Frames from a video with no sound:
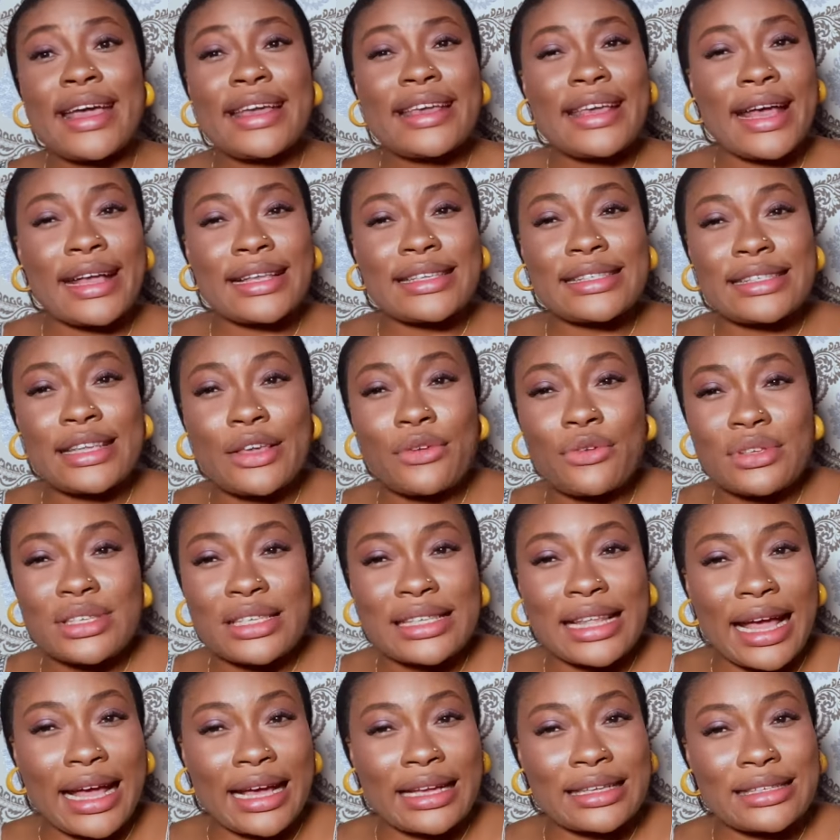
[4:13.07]
Yes, they use
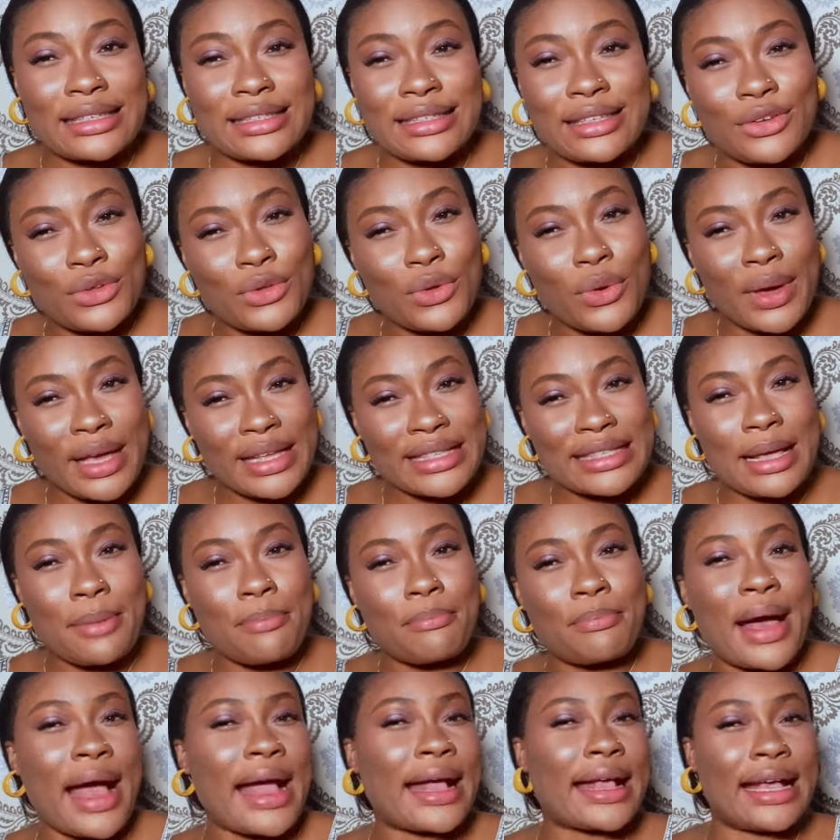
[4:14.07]
it like, you know, it's a
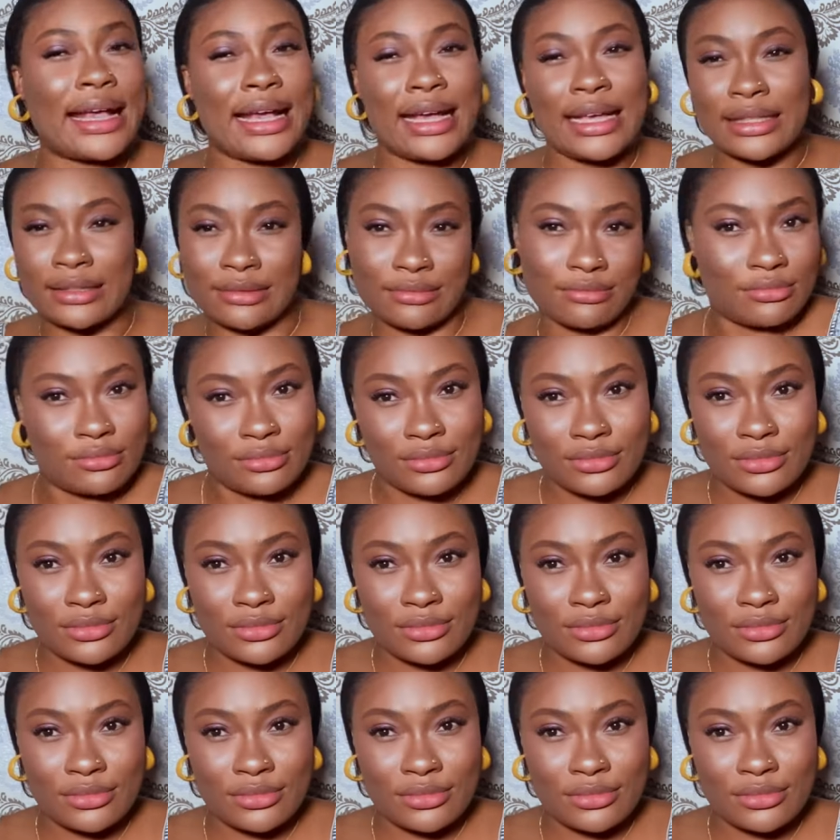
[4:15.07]
bargain.